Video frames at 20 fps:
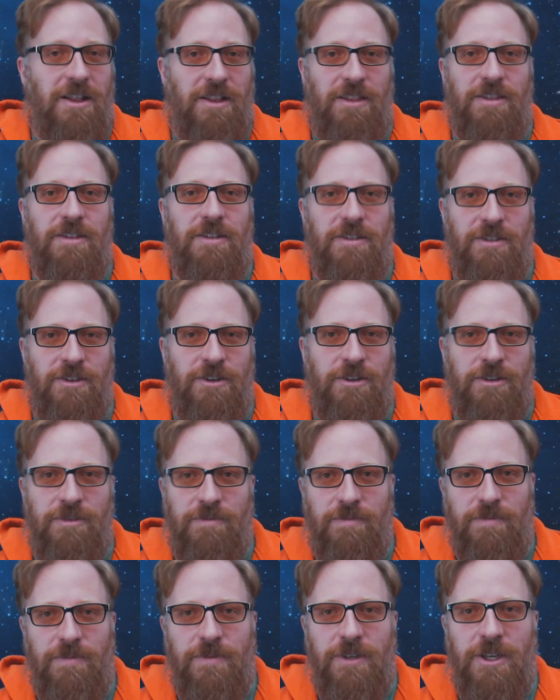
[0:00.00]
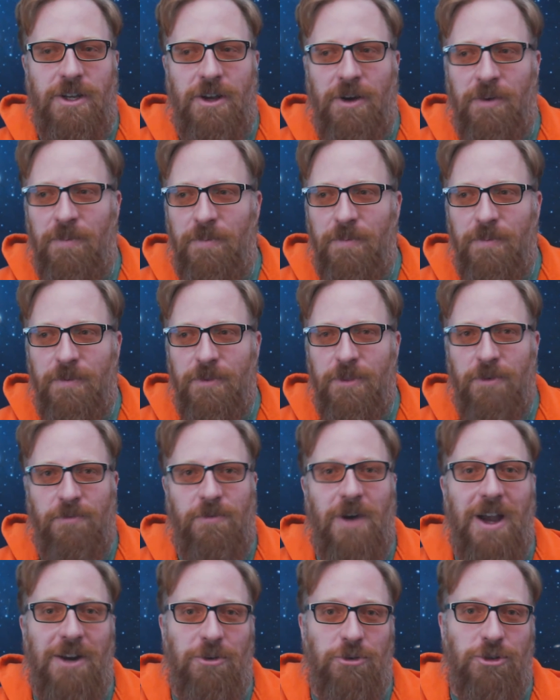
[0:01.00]
kind of the
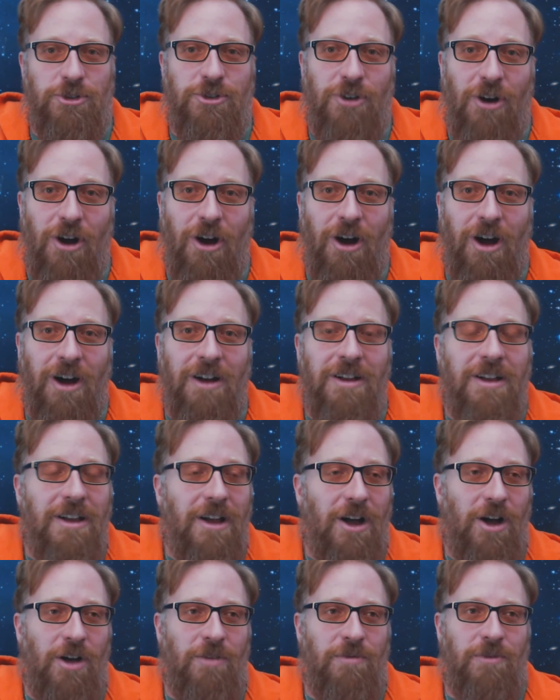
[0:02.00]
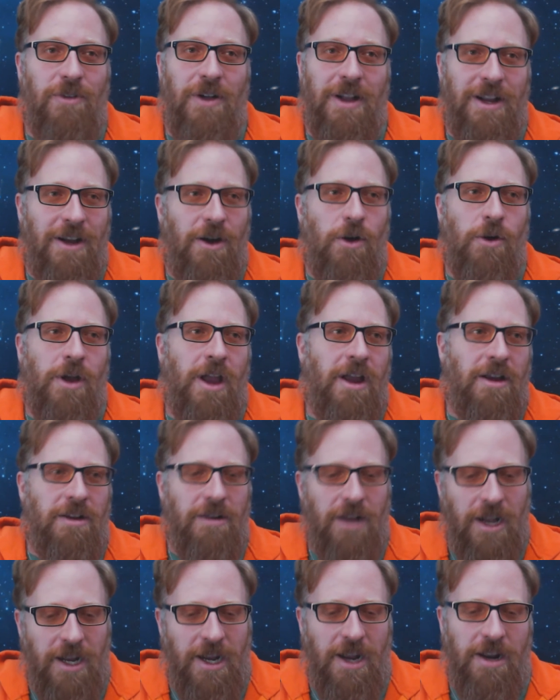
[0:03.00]
final straw of like, okay,
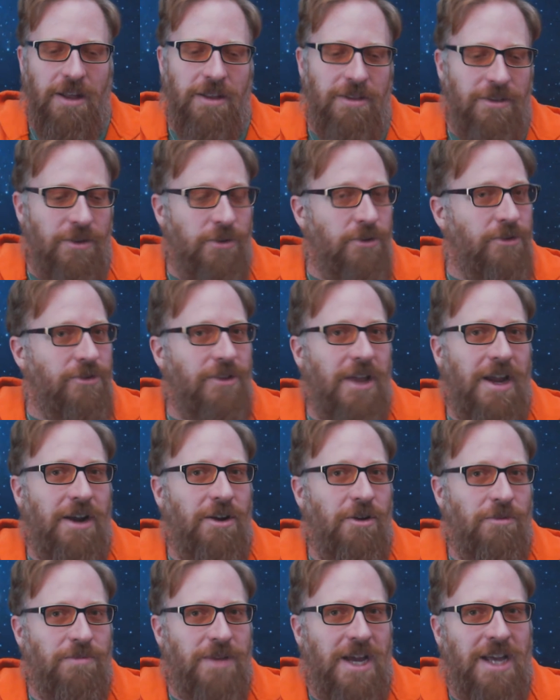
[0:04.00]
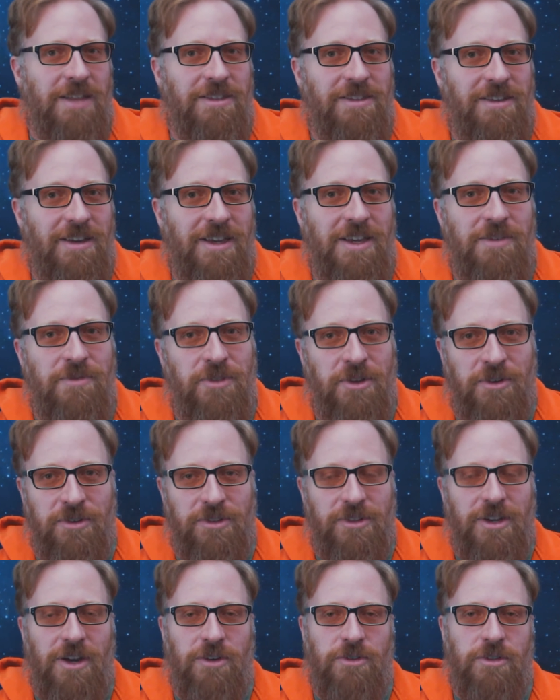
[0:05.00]
I gotta do the stay-at-home dad thing, even though
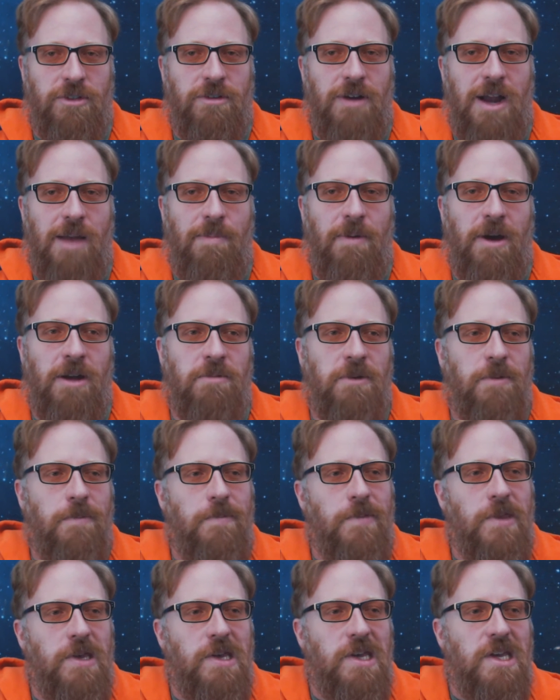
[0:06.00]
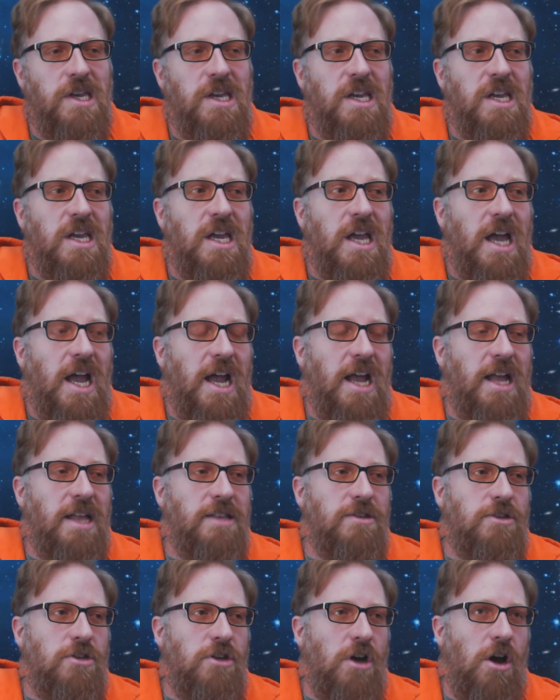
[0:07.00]
it scares the crap out of me.
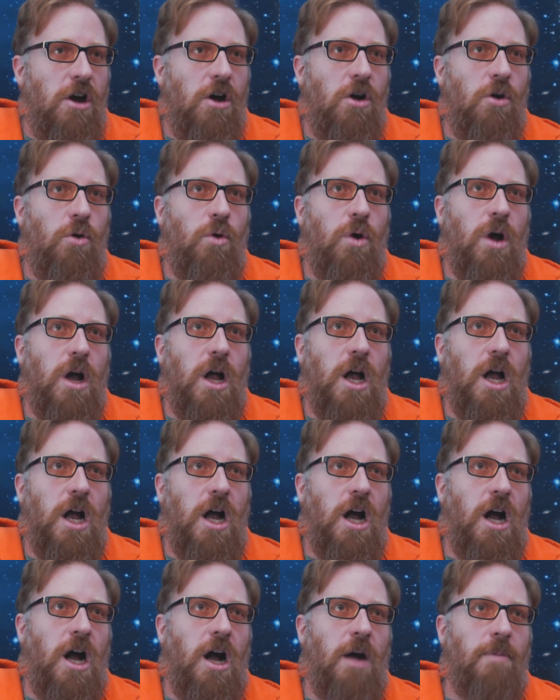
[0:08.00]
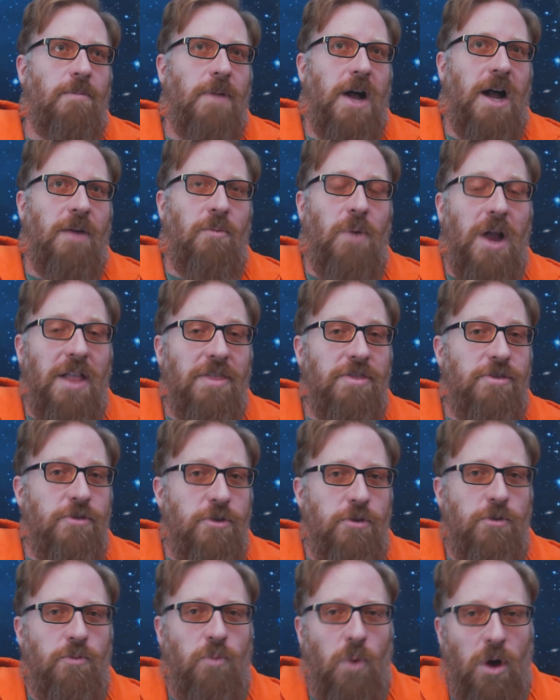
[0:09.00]
And so I went
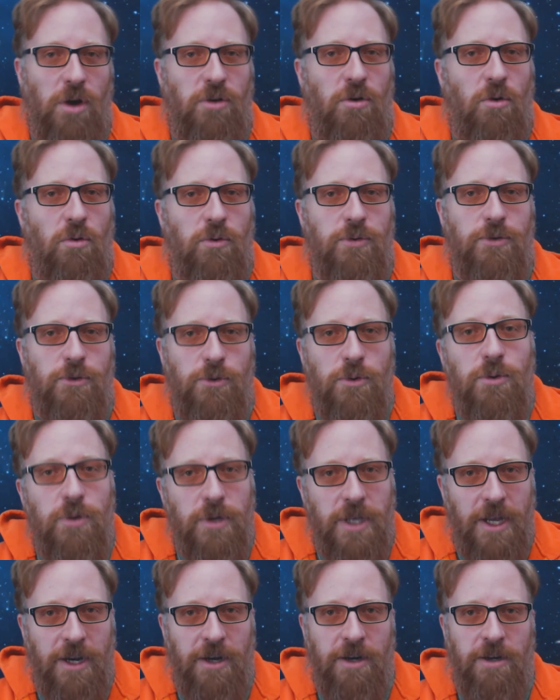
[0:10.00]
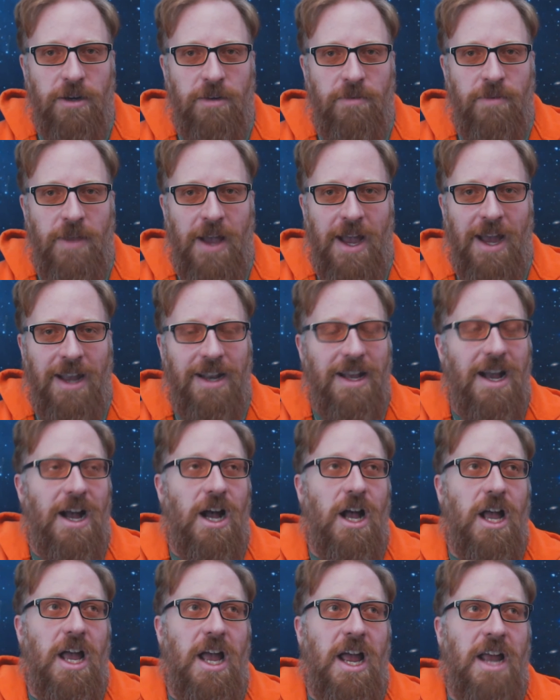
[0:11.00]
through one whole school year of that
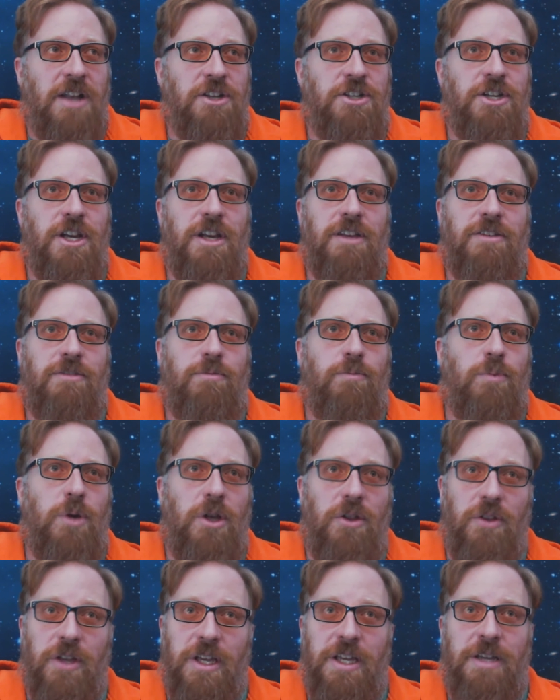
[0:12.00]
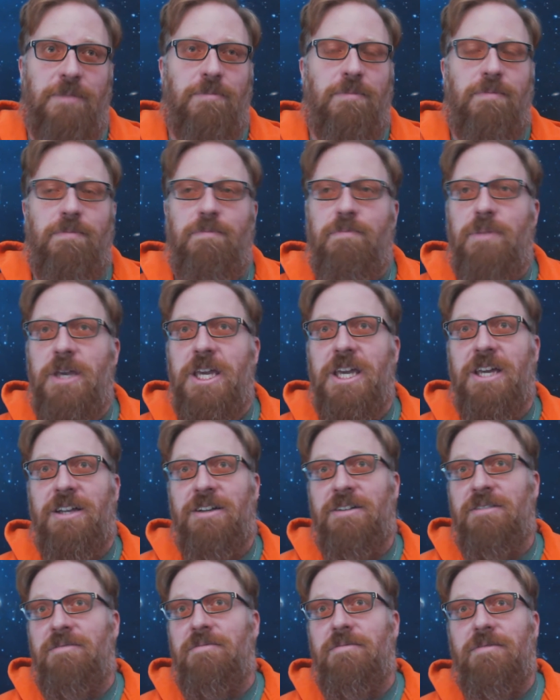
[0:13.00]
and just really
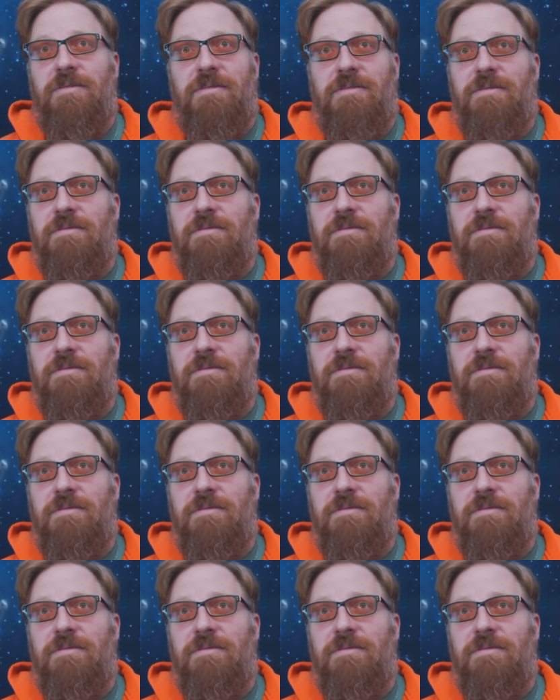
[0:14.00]
being,